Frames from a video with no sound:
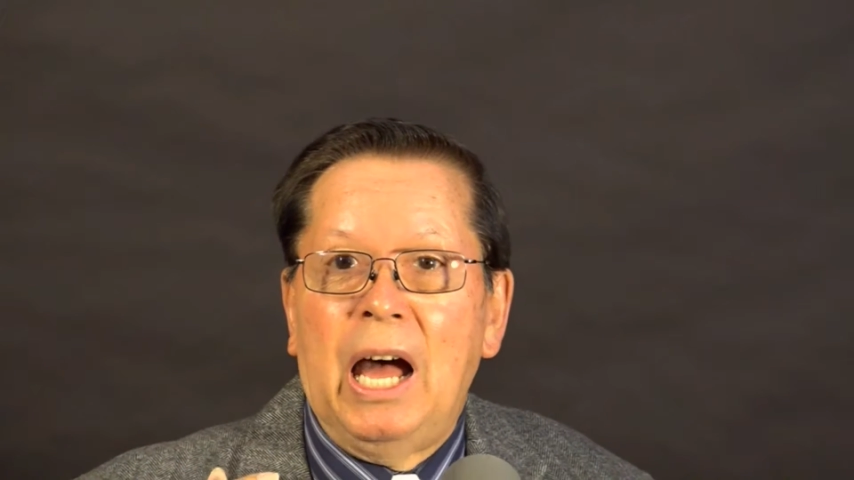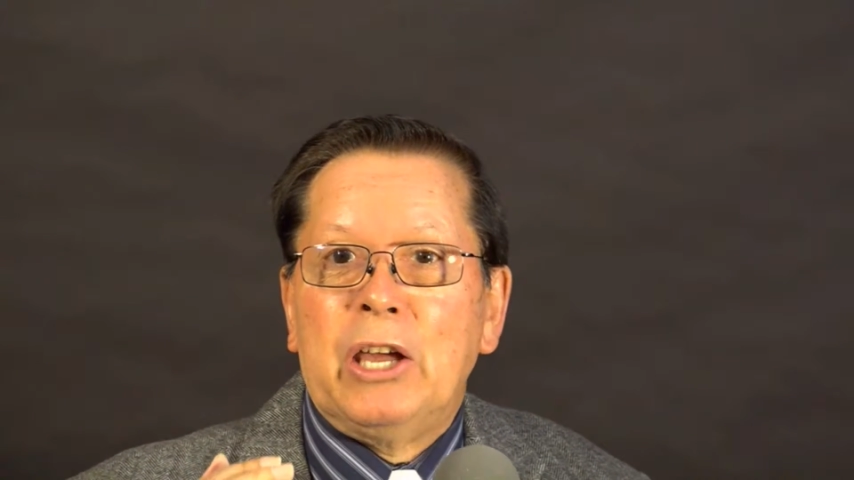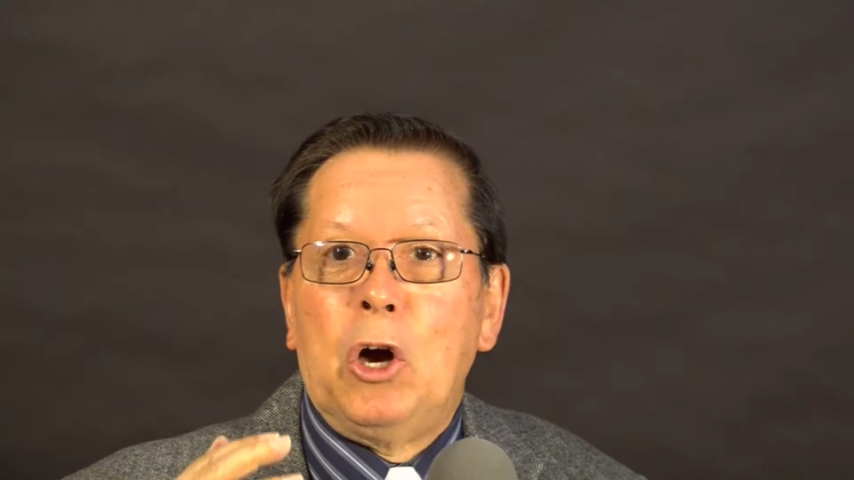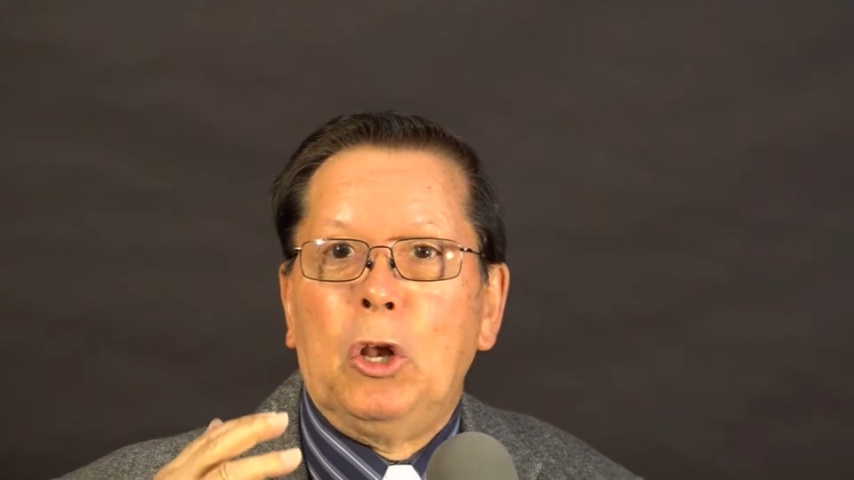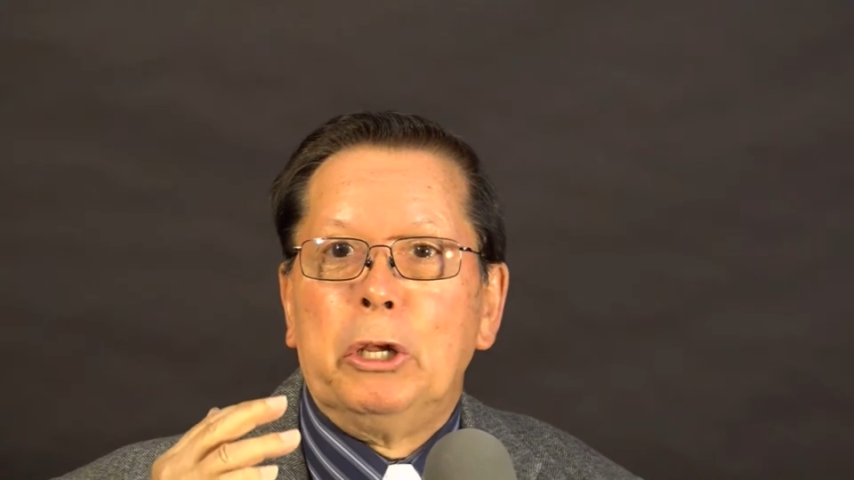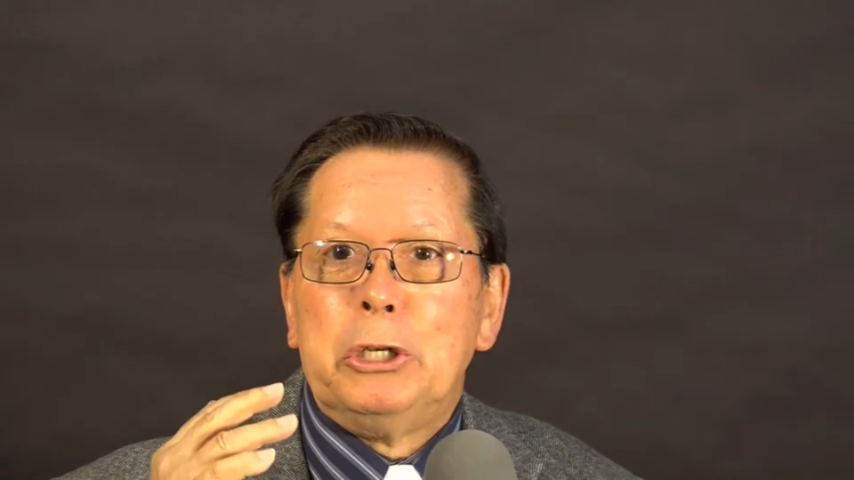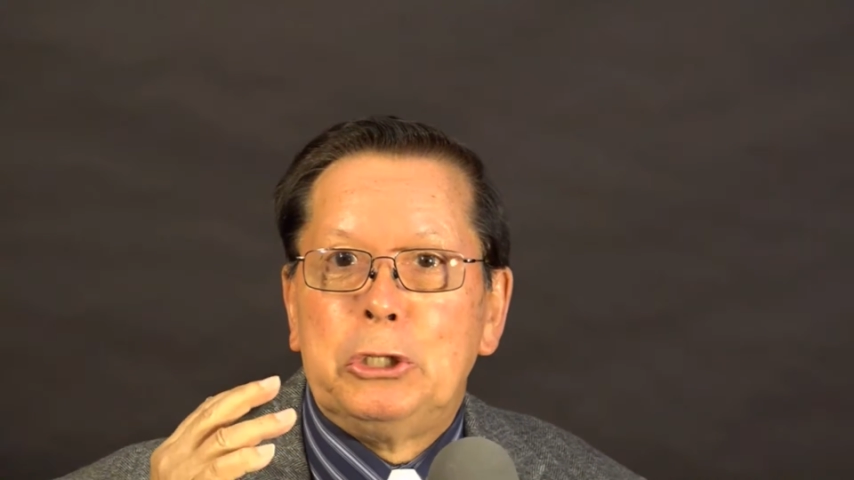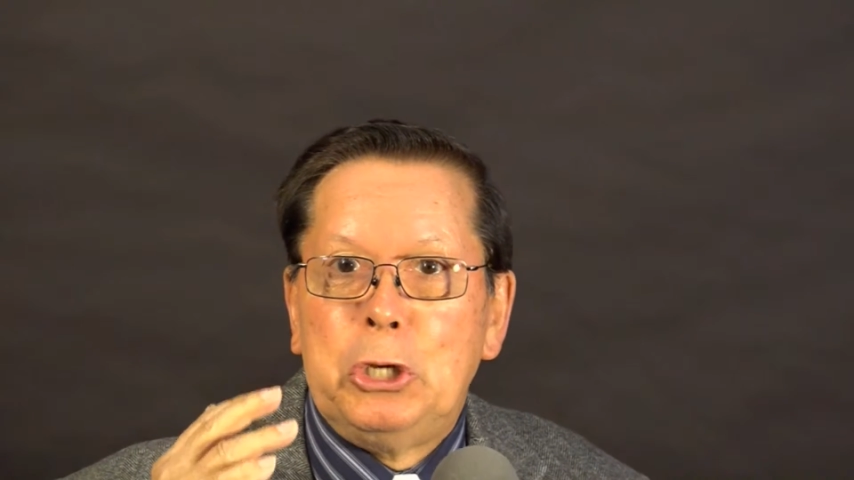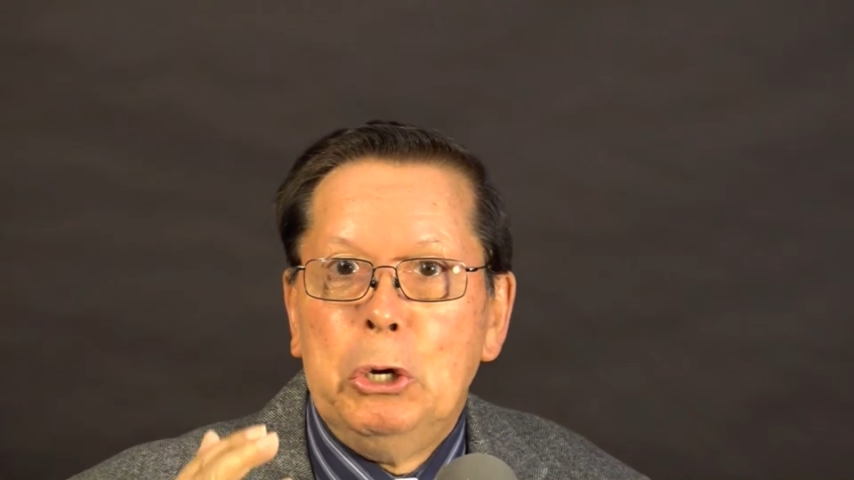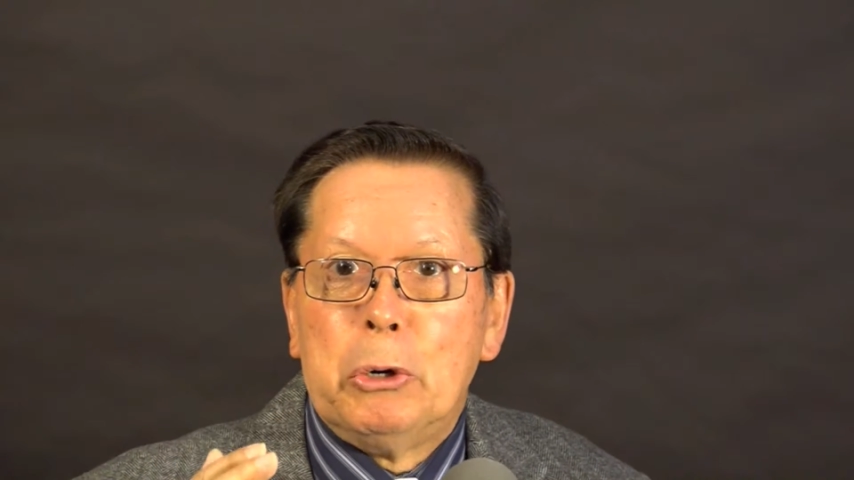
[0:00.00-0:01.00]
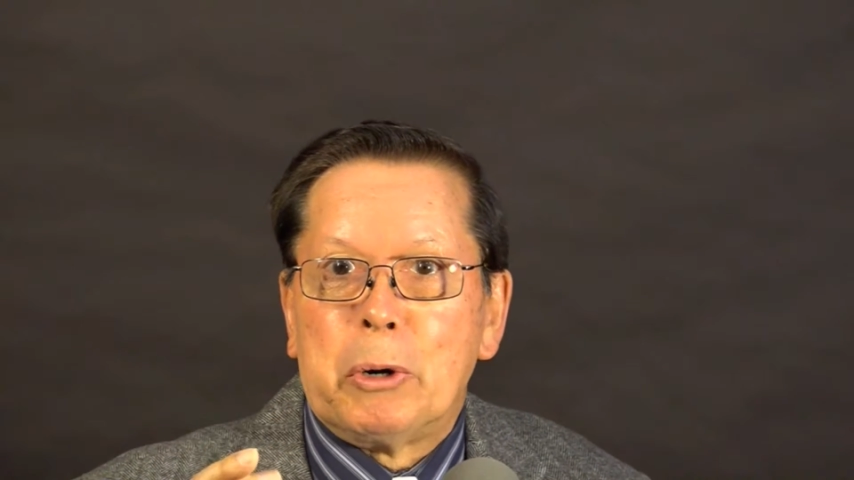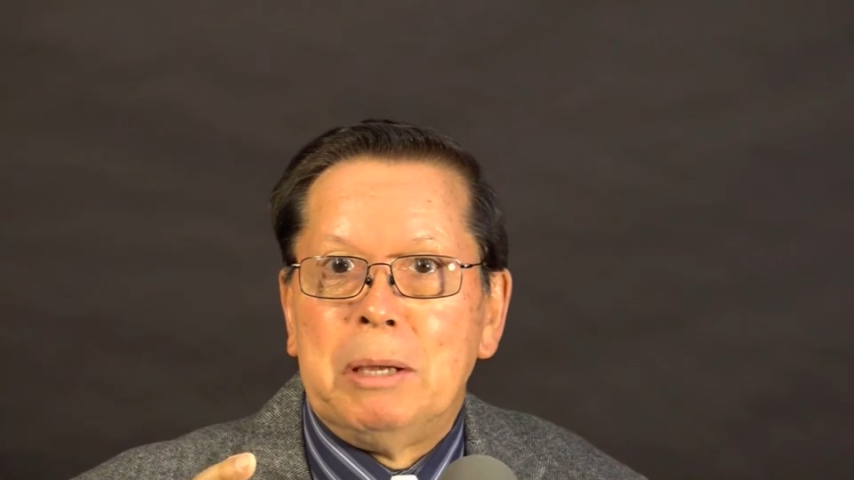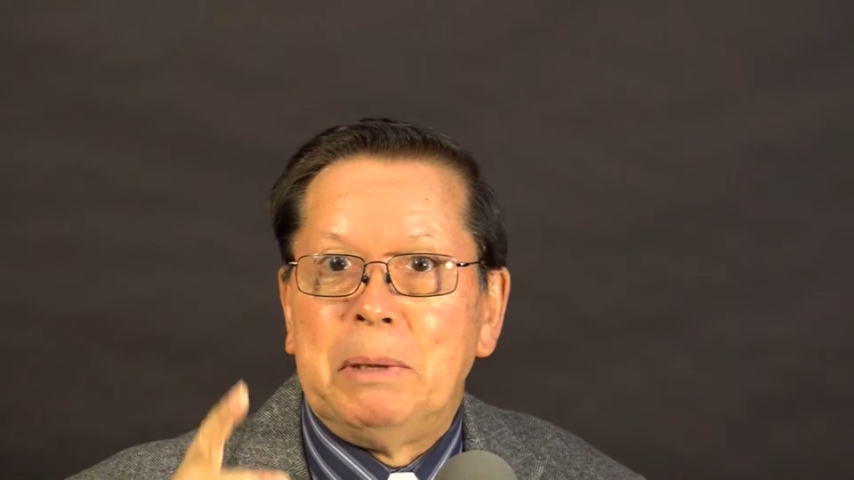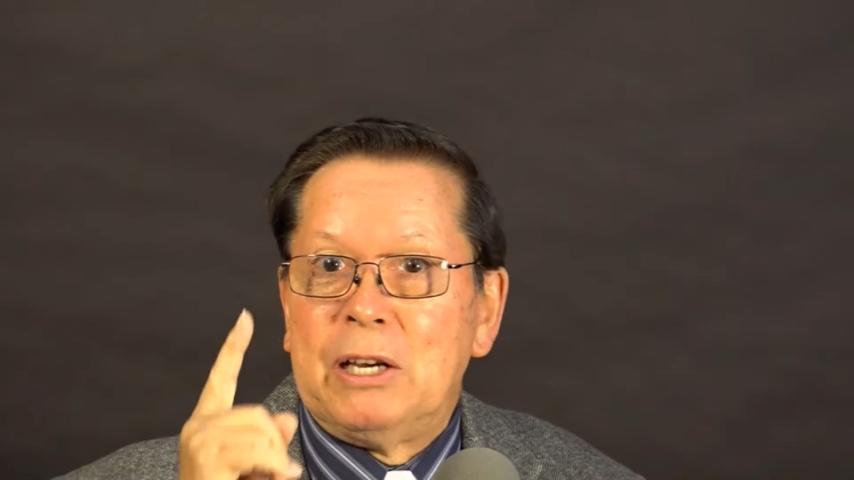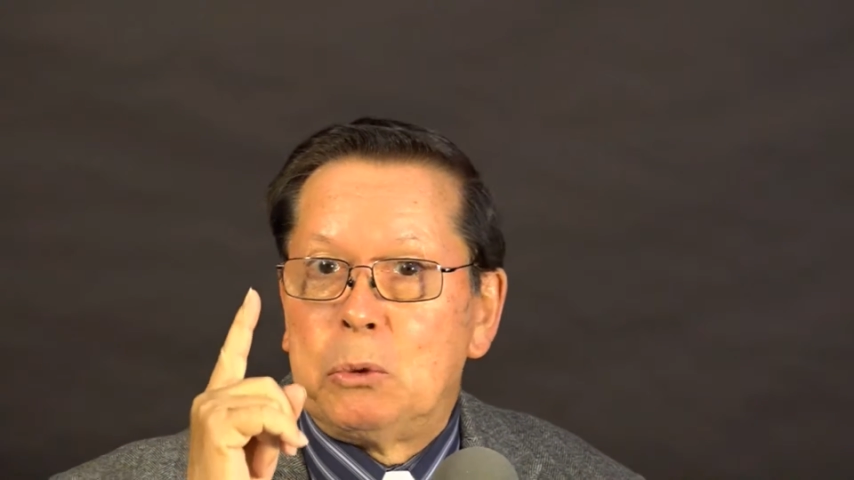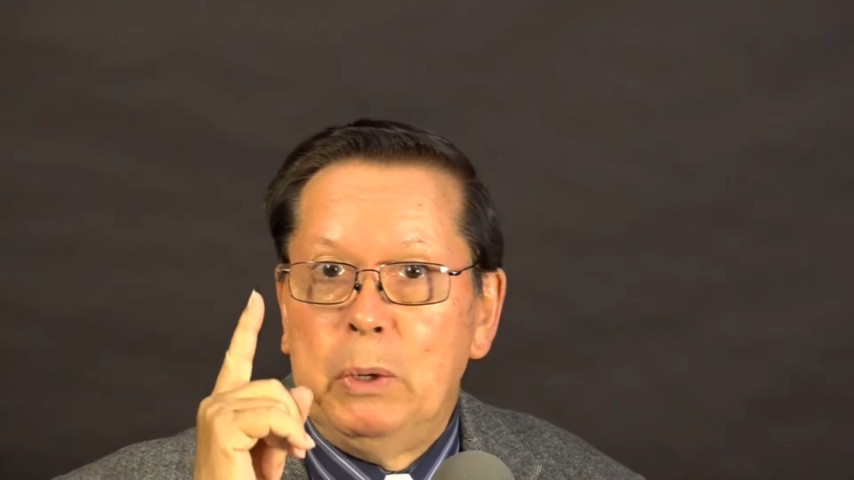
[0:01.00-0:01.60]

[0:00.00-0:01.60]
I call it tutoring because